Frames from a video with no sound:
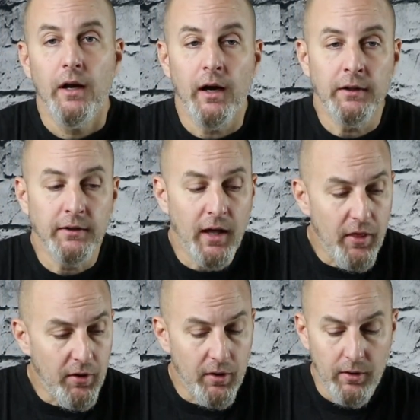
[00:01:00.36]

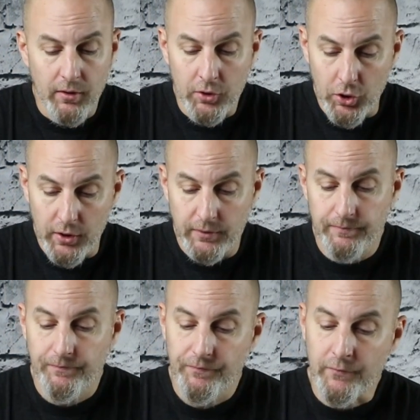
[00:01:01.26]
Another good,
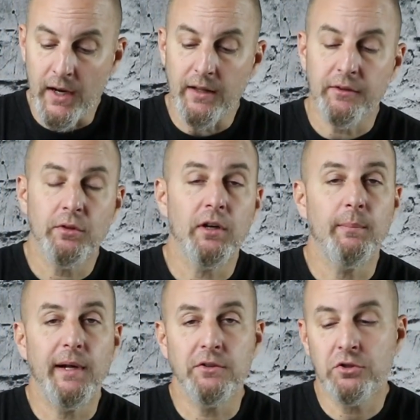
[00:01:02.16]
right? Let's talk
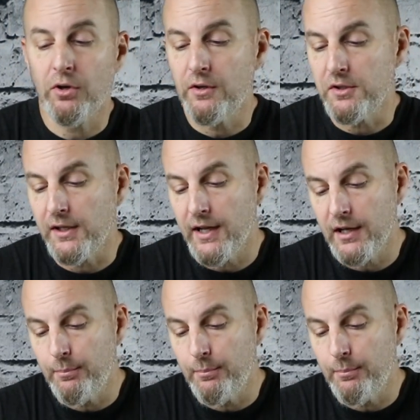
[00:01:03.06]
about charging. I had a